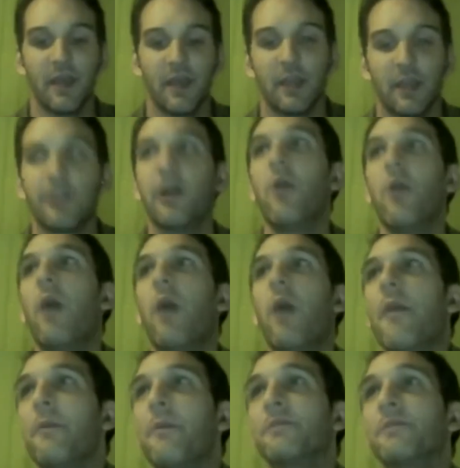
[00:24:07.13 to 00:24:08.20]

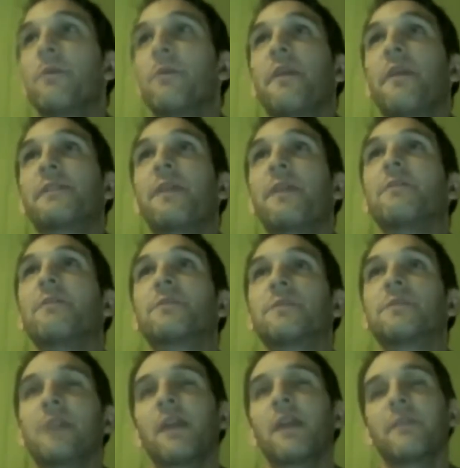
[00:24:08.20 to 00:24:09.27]
that was one of the things I was
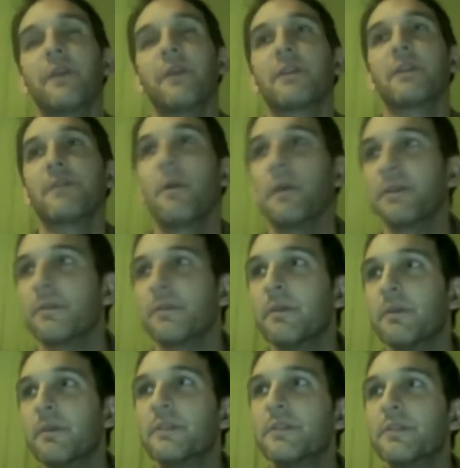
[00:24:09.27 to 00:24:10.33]
kind of curious about
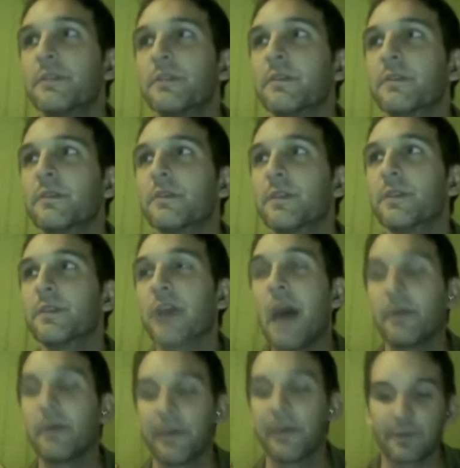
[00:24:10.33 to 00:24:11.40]
when the
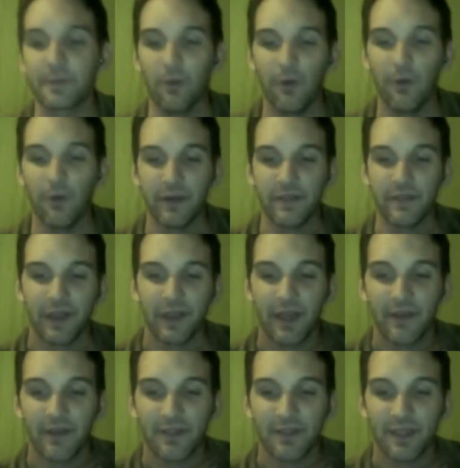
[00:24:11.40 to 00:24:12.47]
Goblin King was born, is like
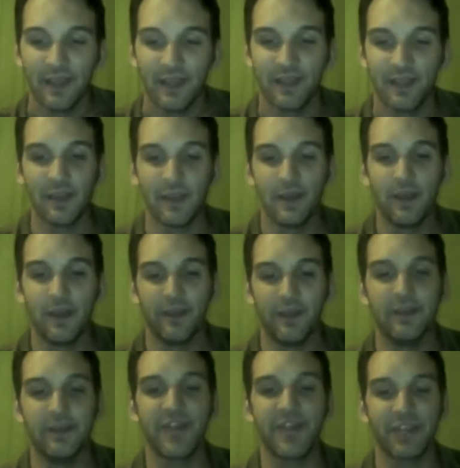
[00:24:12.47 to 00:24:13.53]
kind of seeing
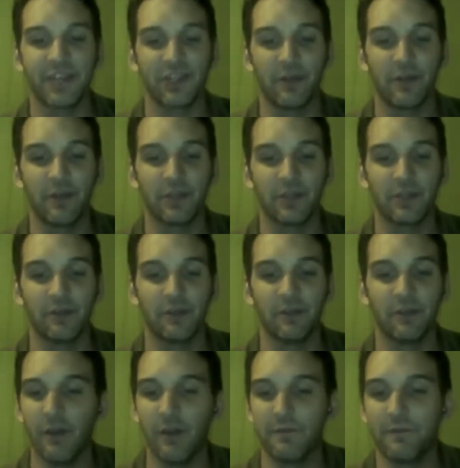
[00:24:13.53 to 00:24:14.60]
this next generation
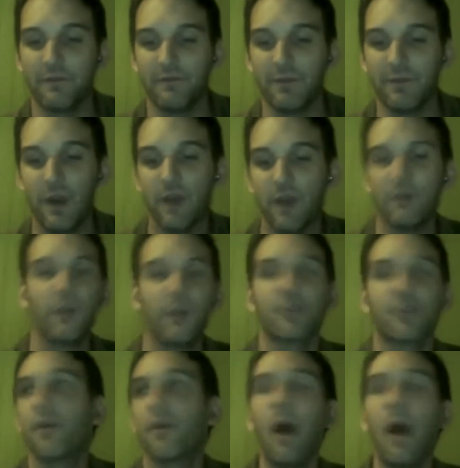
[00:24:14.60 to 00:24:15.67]
of
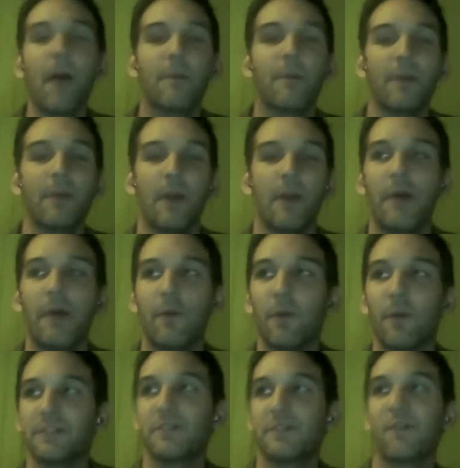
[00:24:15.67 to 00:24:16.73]
nerd grow up. Like
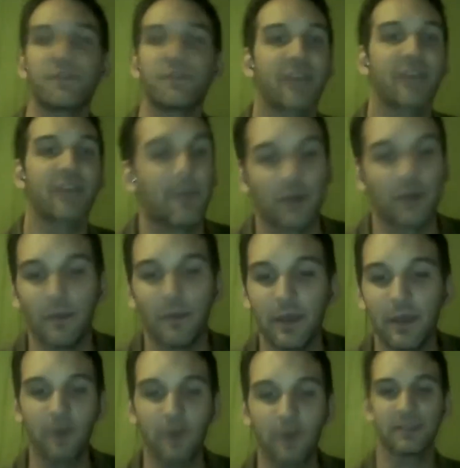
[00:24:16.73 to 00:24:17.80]
what's his first game going to
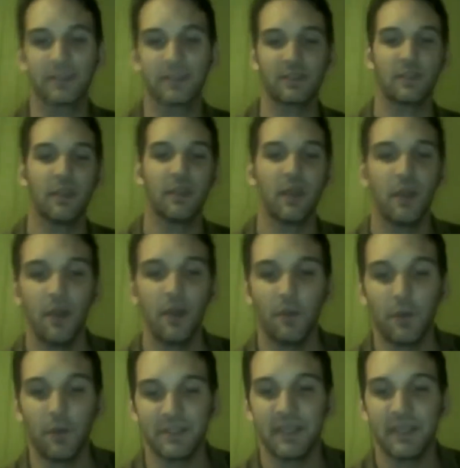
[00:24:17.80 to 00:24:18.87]
be? What's
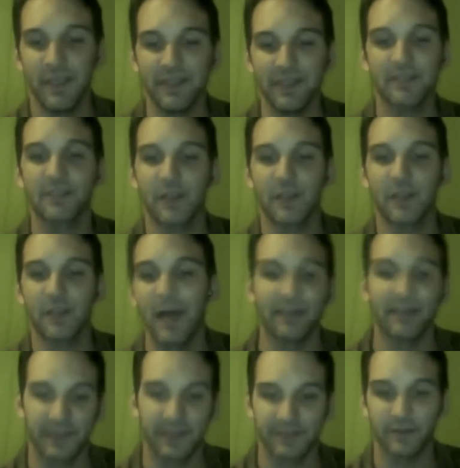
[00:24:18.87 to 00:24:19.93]
his
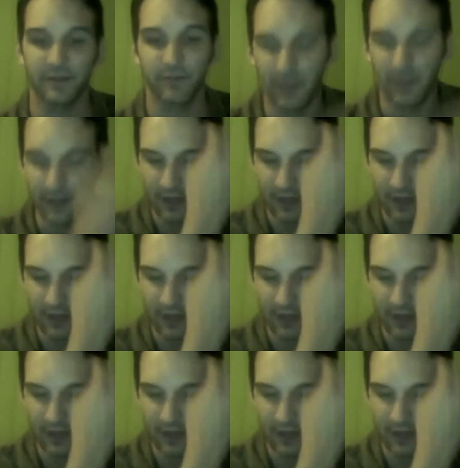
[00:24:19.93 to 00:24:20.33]
classics going to be?